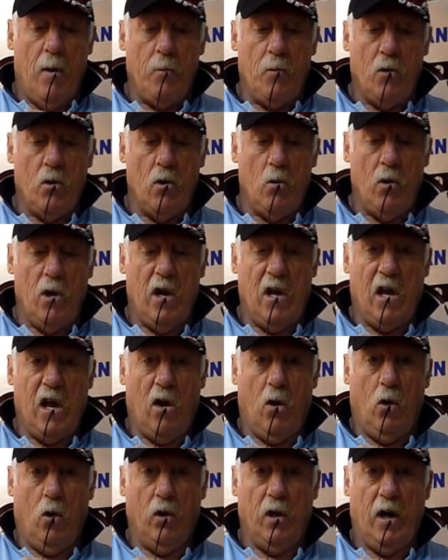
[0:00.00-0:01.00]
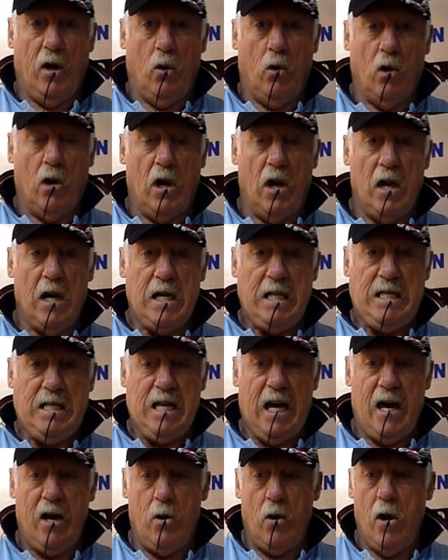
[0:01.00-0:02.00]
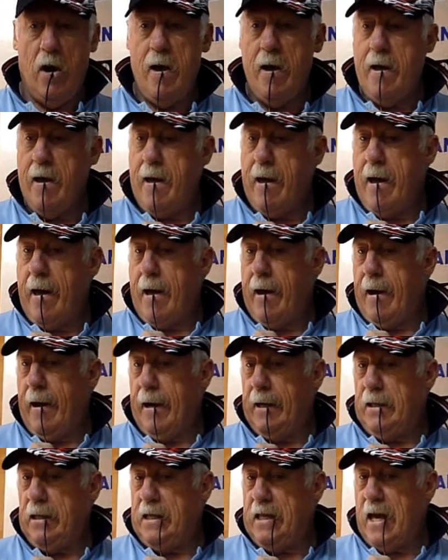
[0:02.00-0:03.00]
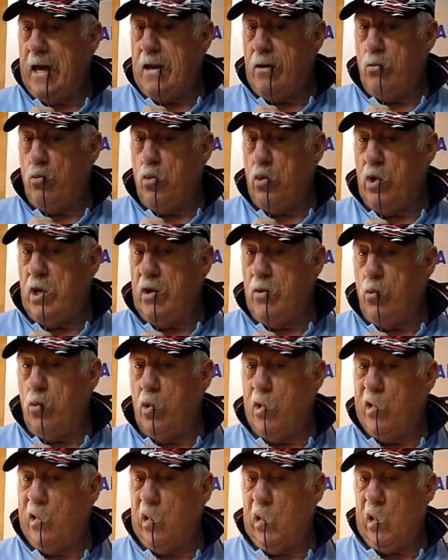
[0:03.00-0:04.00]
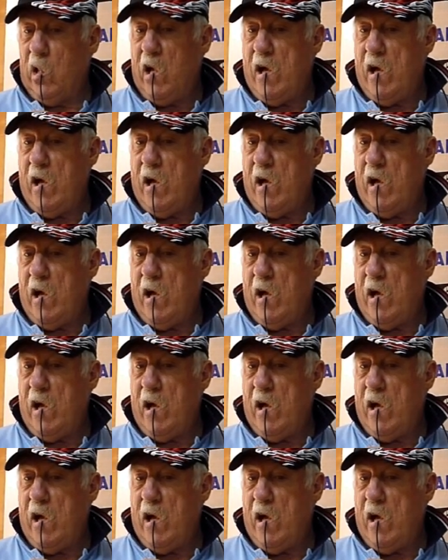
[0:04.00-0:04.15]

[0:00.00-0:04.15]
going to wait to get all that organised now, and then we will